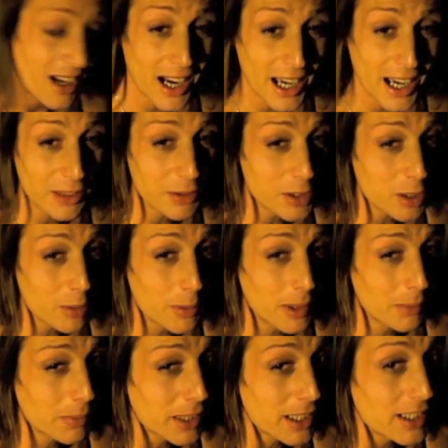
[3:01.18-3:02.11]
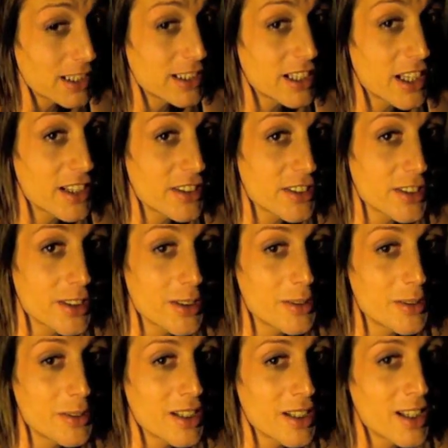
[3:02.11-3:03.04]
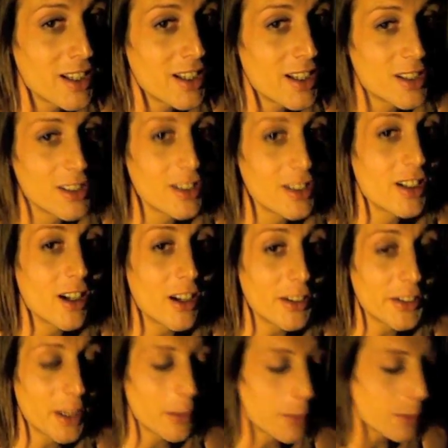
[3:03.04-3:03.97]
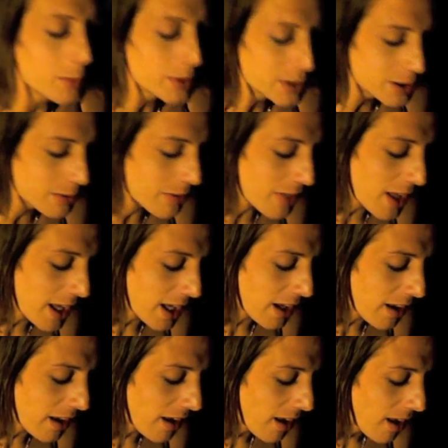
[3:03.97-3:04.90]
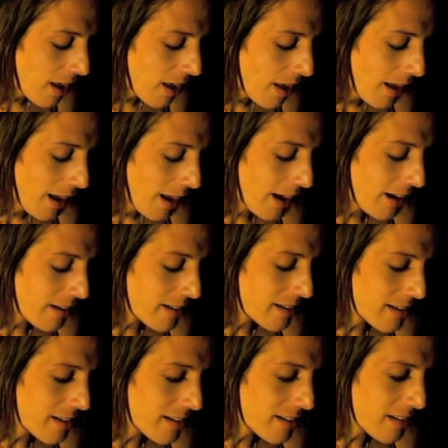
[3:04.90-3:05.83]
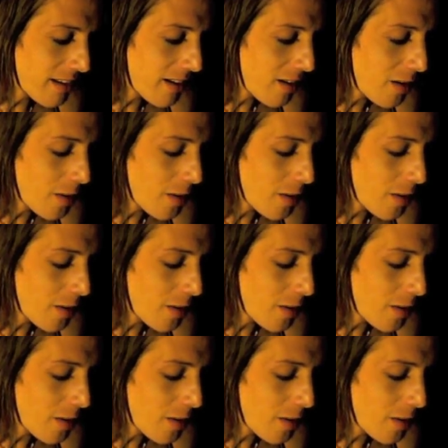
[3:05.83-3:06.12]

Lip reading: I don't know, but I'm getting it done soon, so y'all tell me what you think, and,